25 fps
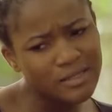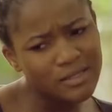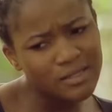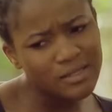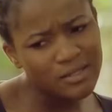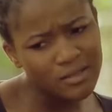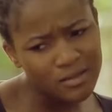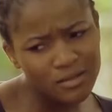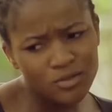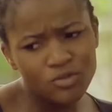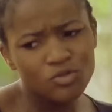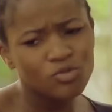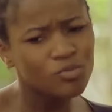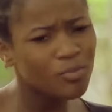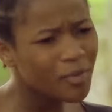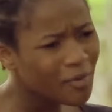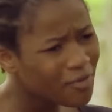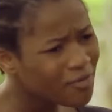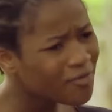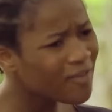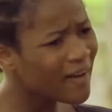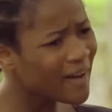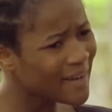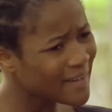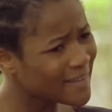least you'll
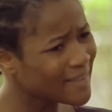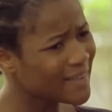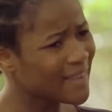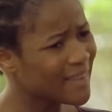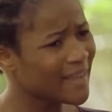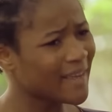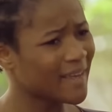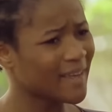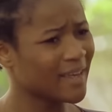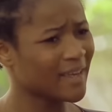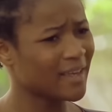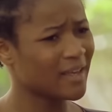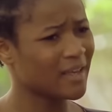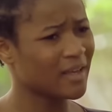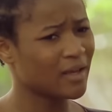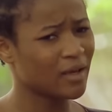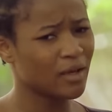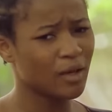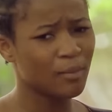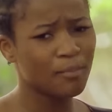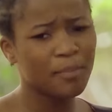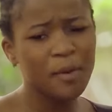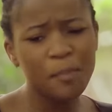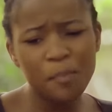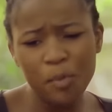be fine there.
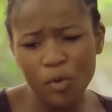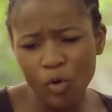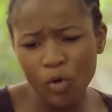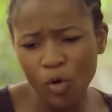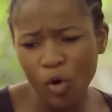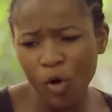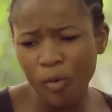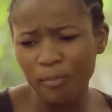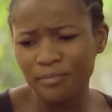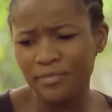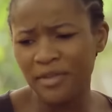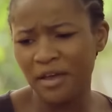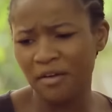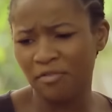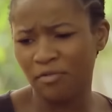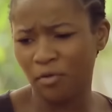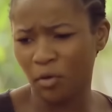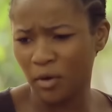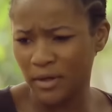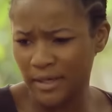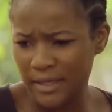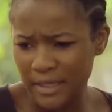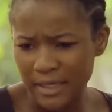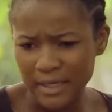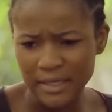People come there
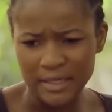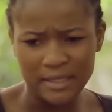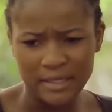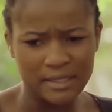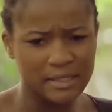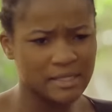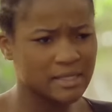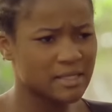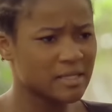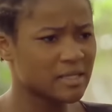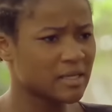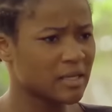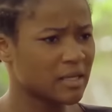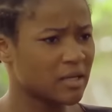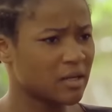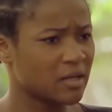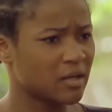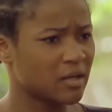for healings.